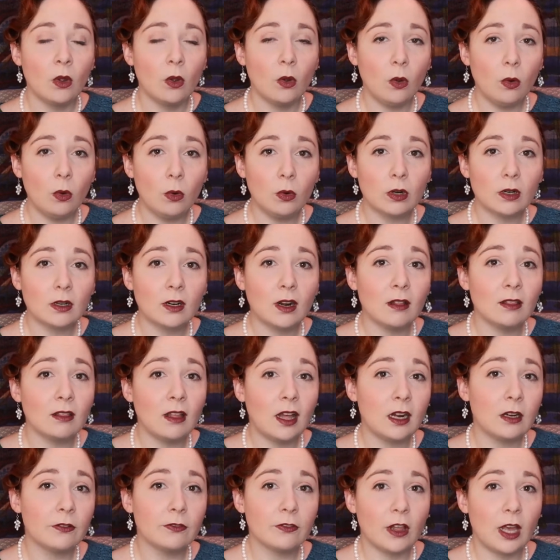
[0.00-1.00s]
or a
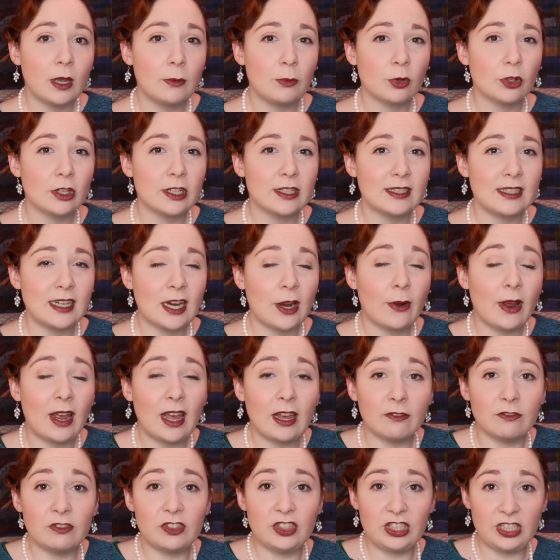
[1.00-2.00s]
lot of libraries now
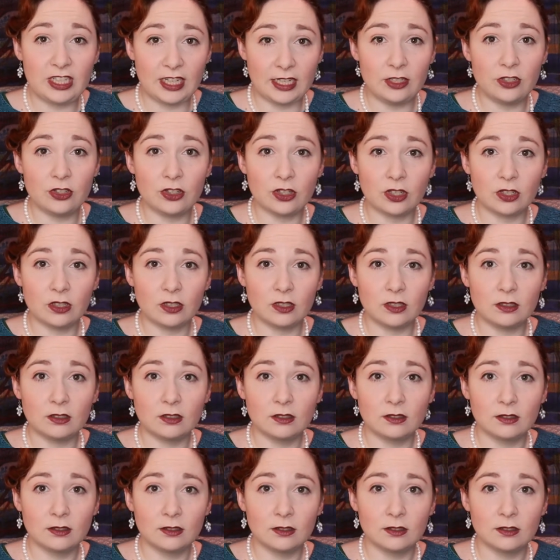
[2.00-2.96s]
have digital